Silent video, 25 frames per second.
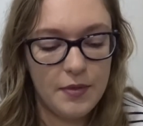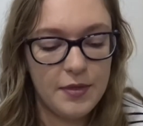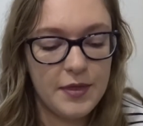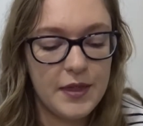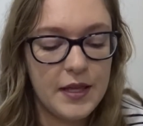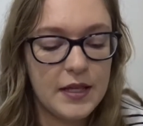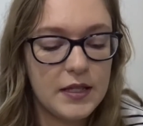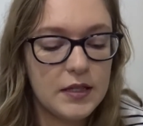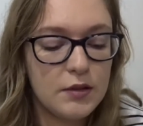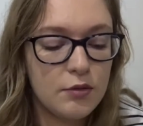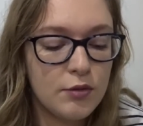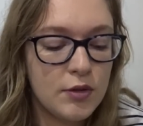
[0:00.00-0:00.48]

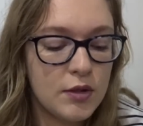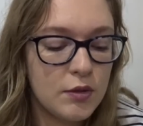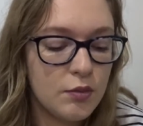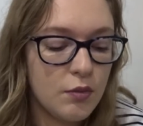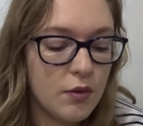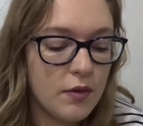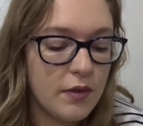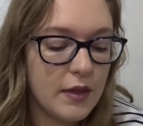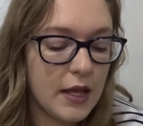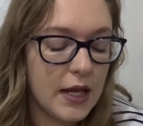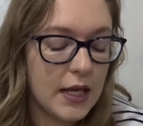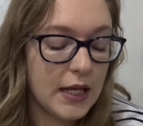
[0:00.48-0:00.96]
This was
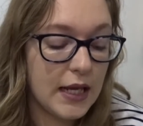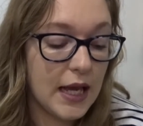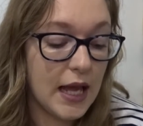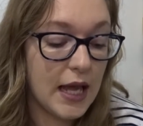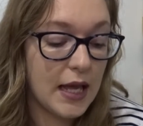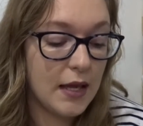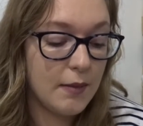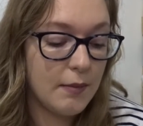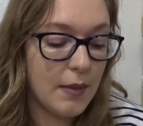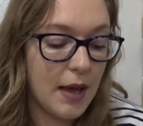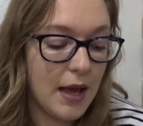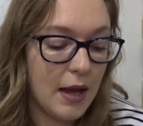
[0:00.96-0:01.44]
one that
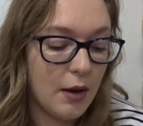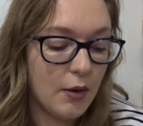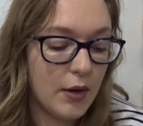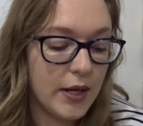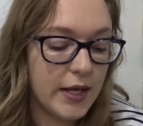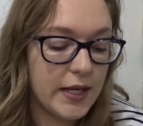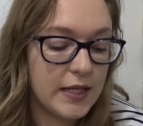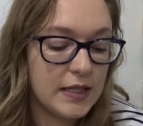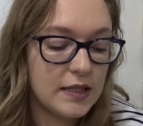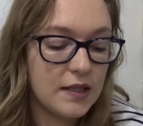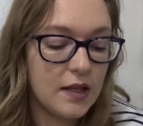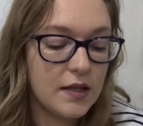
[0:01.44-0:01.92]
came out.
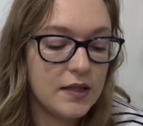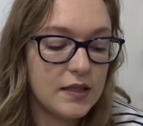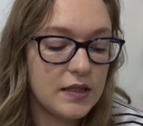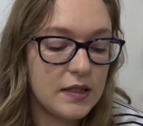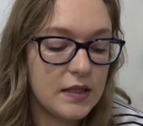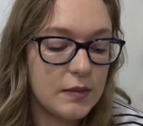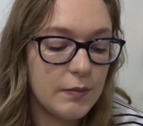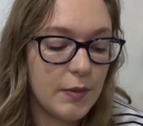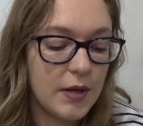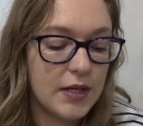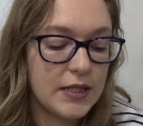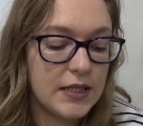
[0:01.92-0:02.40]
It is
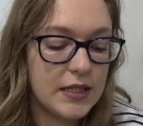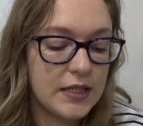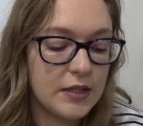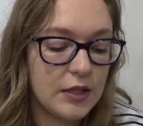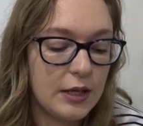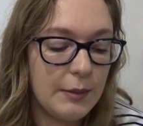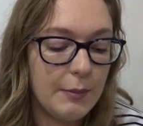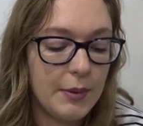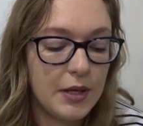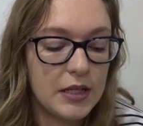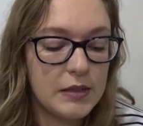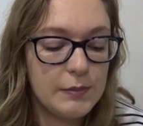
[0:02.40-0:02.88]
licensed by
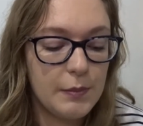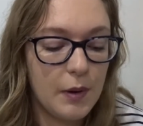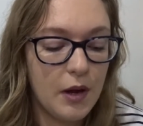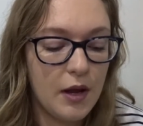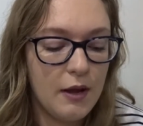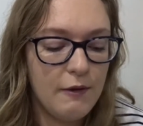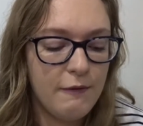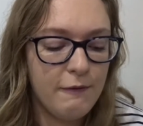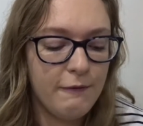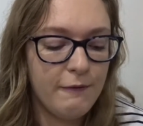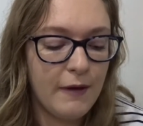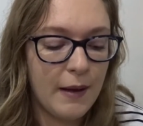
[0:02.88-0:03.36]
Disney, but it's
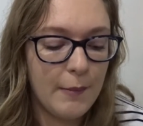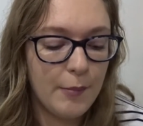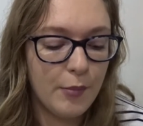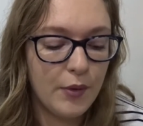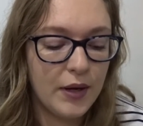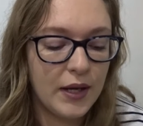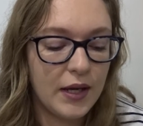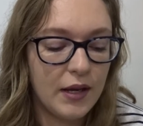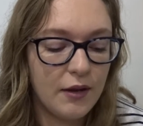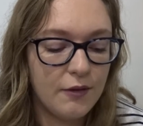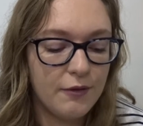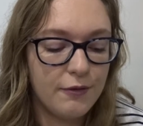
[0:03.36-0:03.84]
by
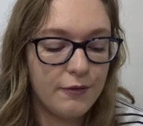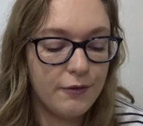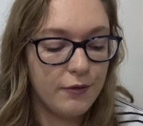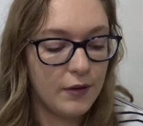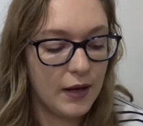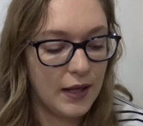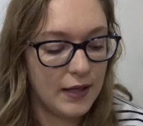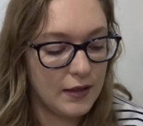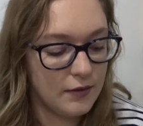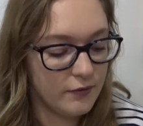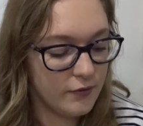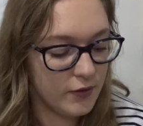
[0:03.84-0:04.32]
Fabric
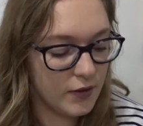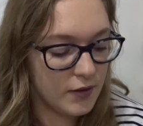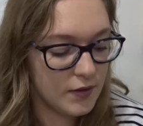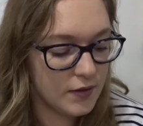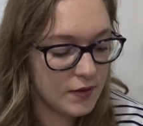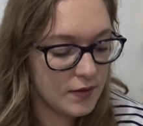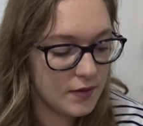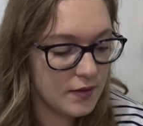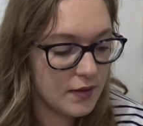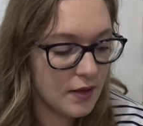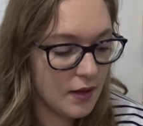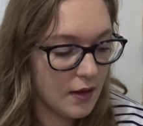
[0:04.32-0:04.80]

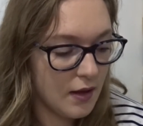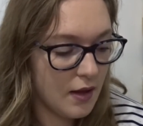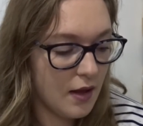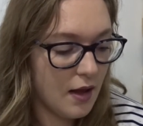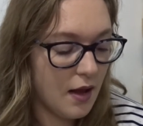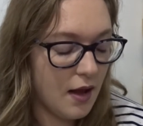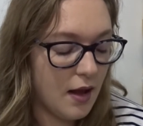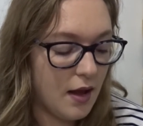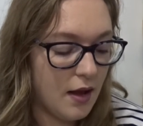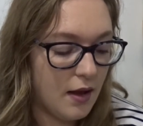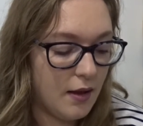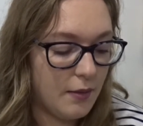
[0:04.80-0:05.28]
Flavors,
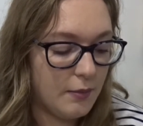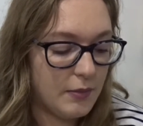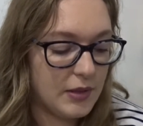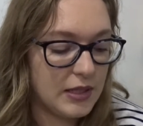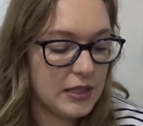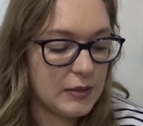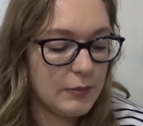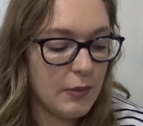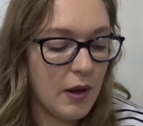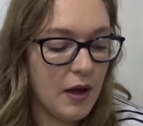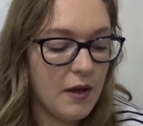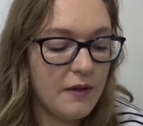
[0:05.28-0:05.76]
and
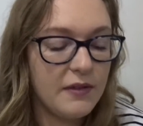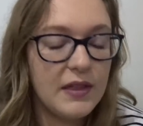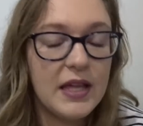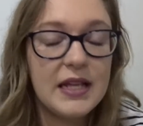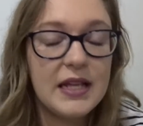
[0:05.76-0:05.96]
it's part of